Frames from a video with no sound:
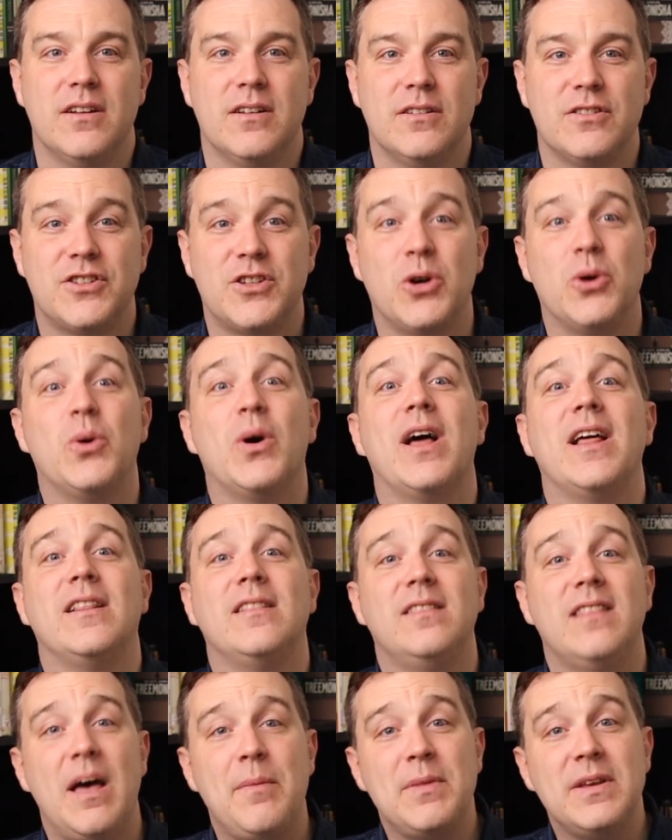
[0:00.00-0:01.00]
So
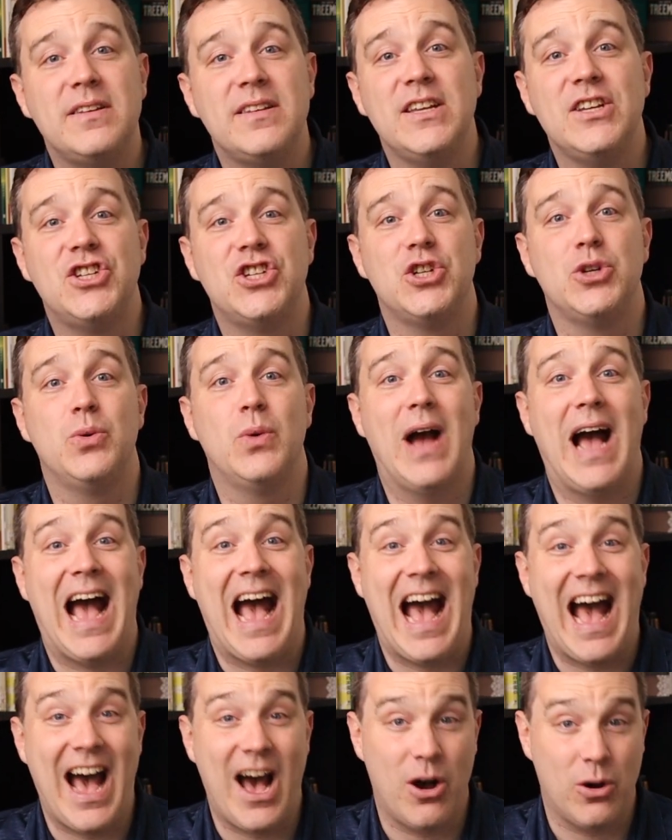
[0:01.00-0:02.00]
let me teach you
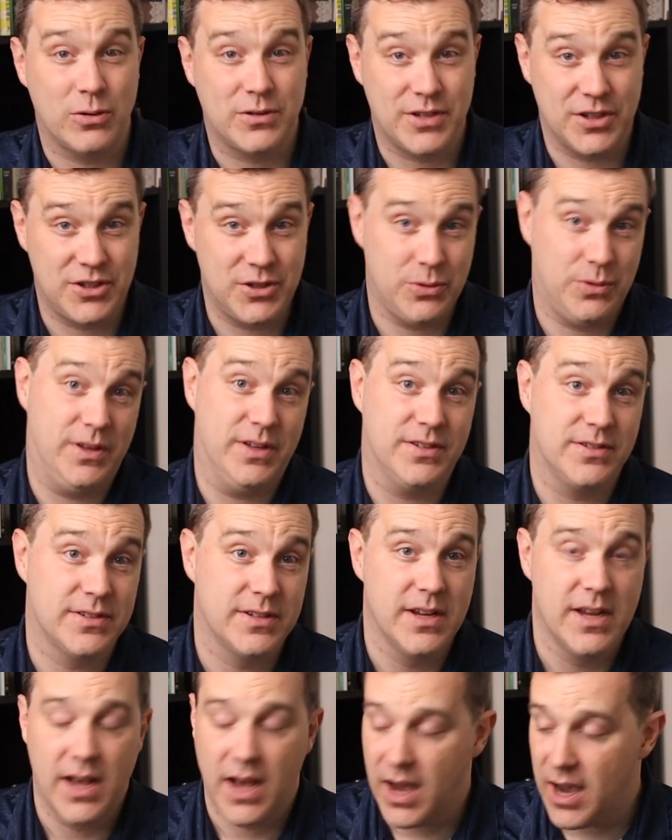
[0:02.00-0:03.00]
how to do this.
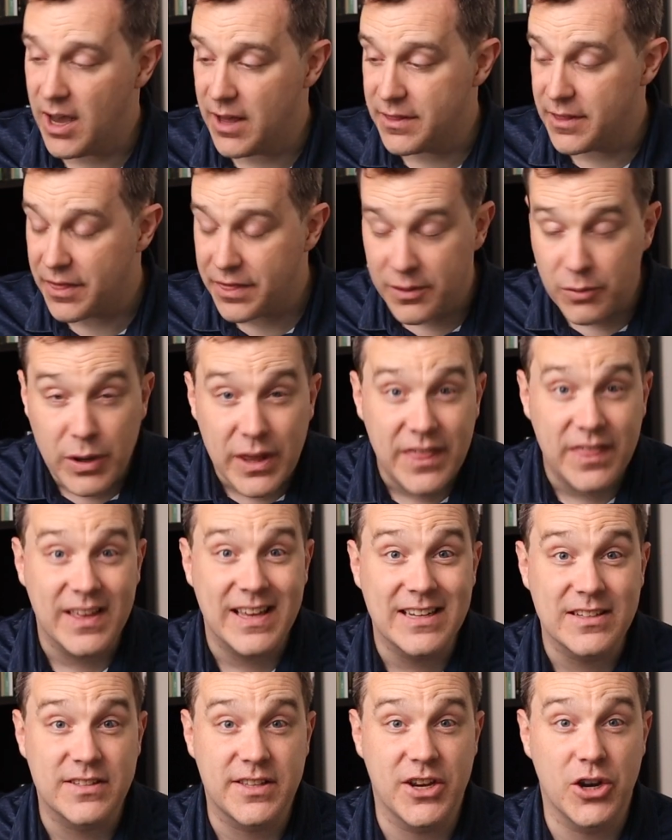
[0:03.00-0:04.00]
The three
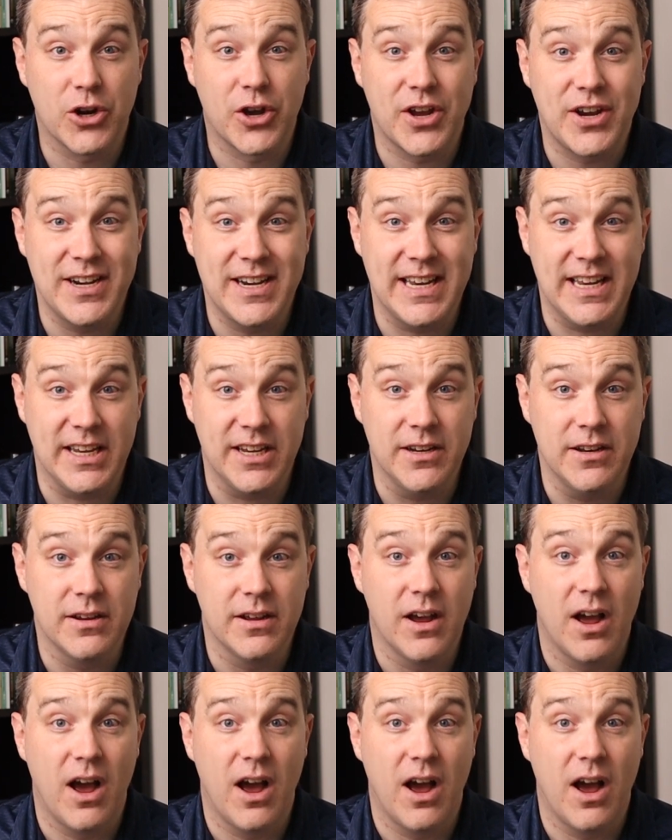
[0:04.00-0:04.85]
things that you're gonna need